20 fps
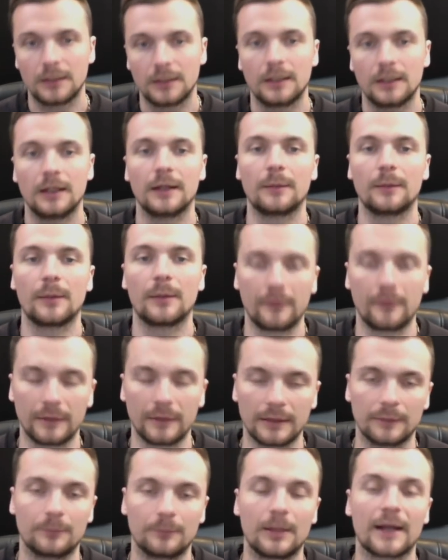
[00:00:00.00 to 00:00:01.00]
And
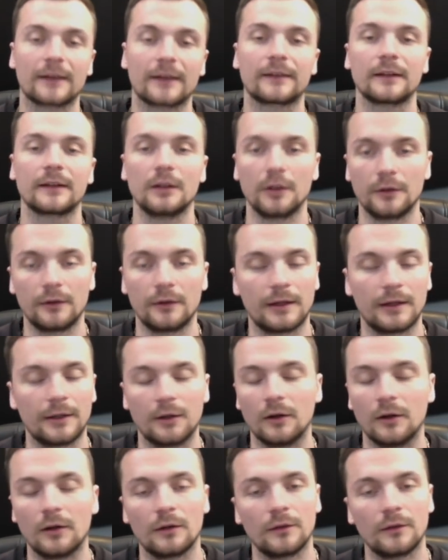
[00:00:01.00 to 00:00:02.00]
apparently Barcelona, I
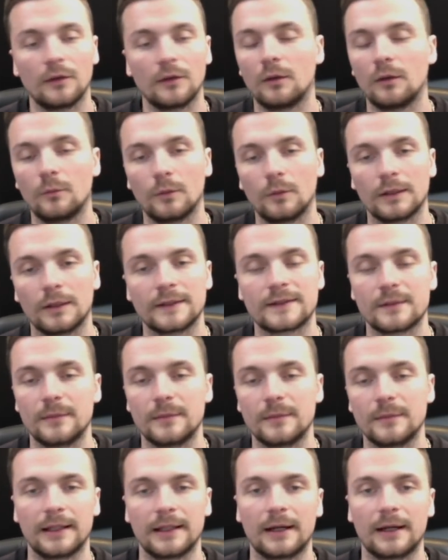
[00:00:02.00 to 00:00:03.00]
know, not willing to
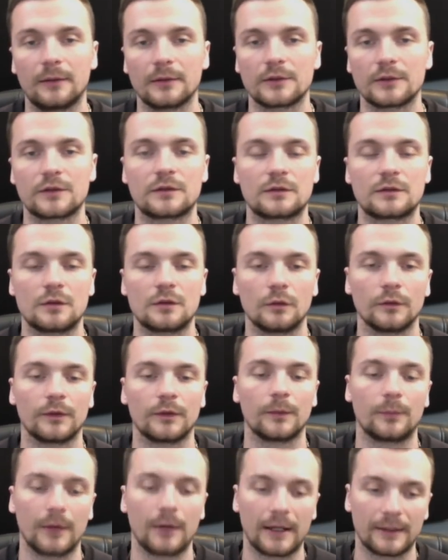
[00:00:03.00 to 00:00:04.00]
meet that, which don't
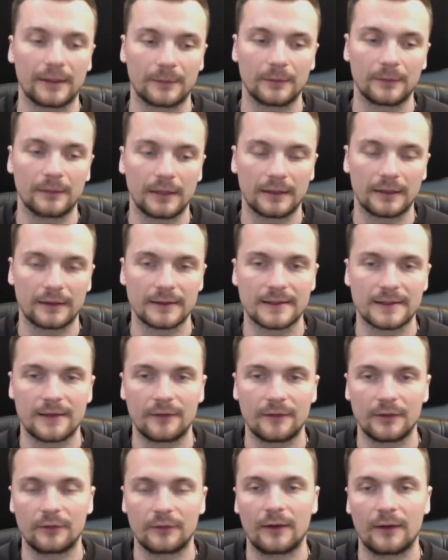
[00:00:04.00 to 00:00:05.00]
surprise me really. I think
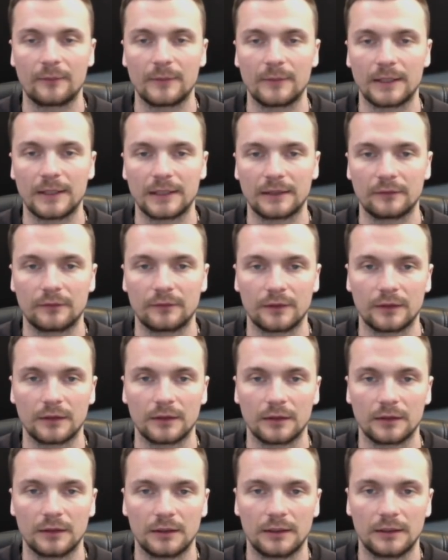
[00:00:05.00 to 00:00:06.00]
75 million for
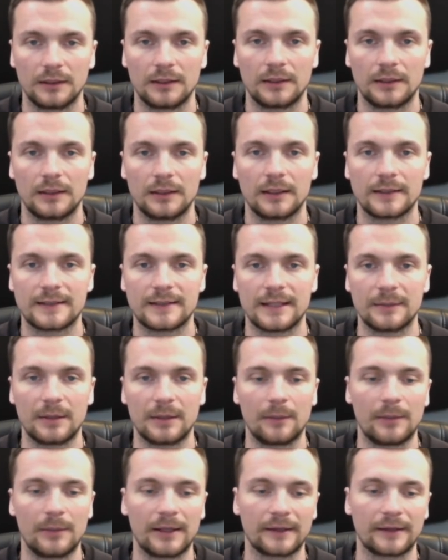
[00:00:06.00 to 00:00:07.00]
a team
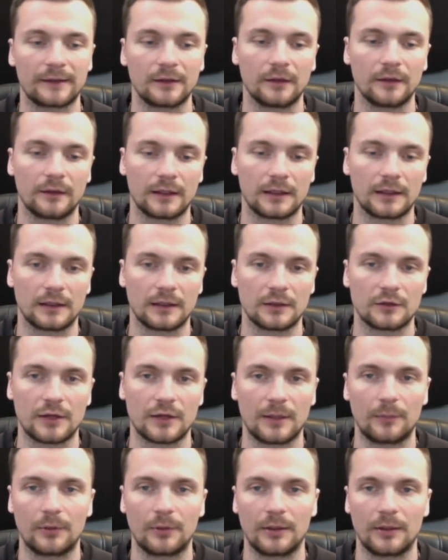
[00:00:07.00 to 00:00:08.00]
like Barcelona that can
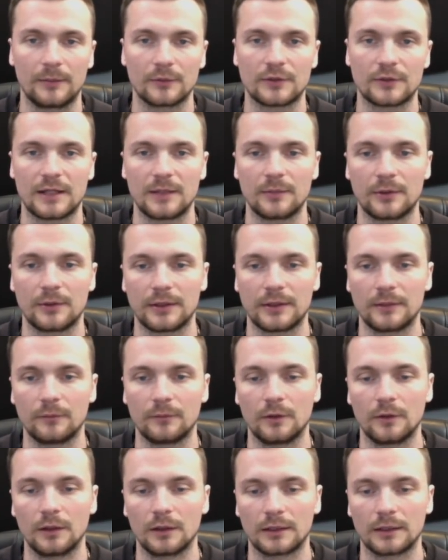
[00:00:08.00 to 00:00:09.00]
attract pretty much anybody in the
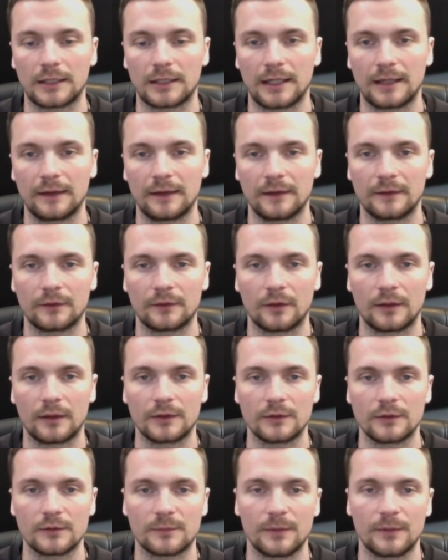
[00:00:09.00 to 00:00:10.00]
world, can't they? And they've got a
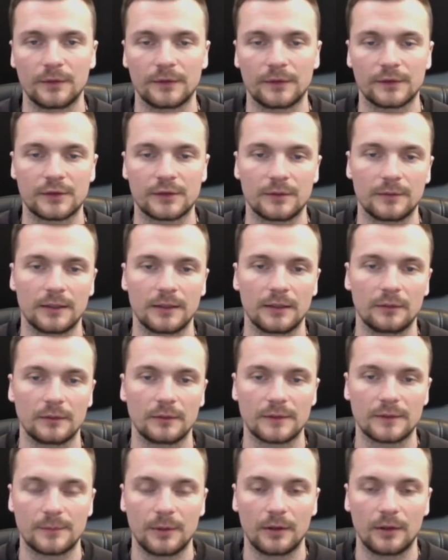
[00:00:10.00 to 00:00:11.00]
new sponsorship deal
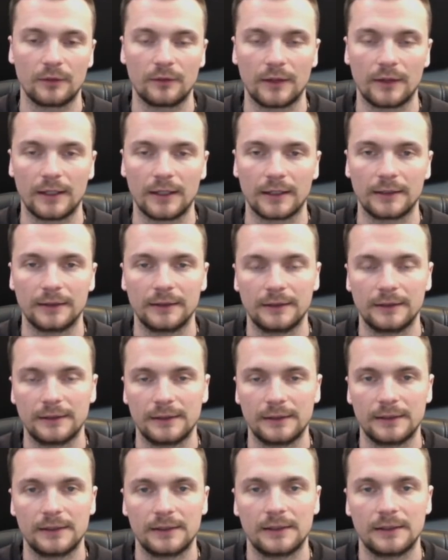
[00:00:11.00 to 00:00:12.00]
with Spotify.
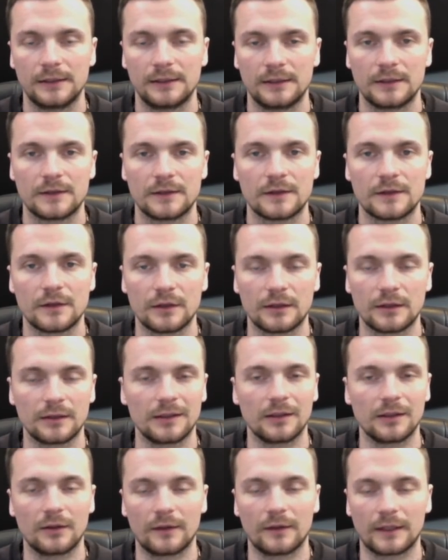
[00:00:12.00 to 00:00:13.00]
So,
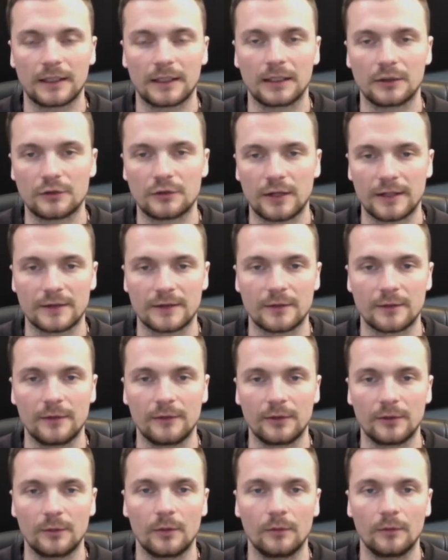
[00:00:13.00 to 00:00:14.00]
they can attract
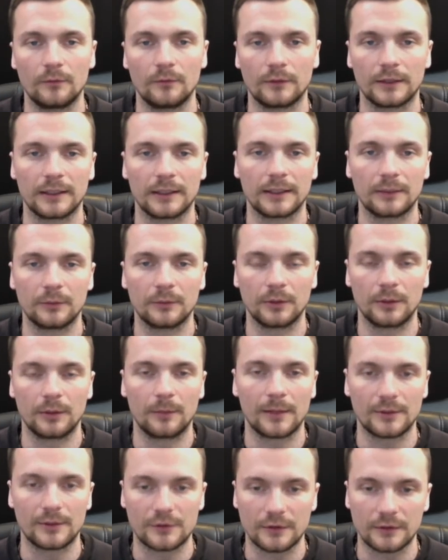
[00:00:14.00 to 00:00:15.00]
whoever they want, really. You wouldn't
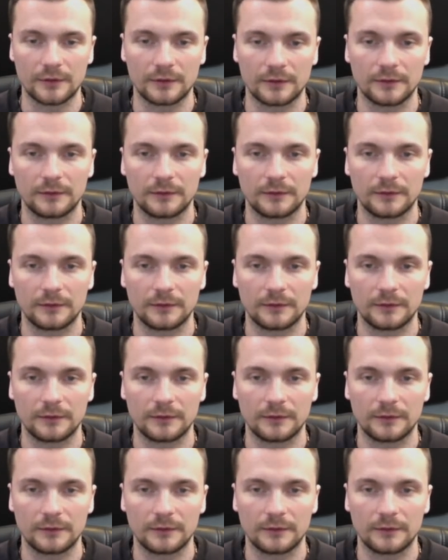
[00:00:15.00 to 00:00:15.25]
imagine.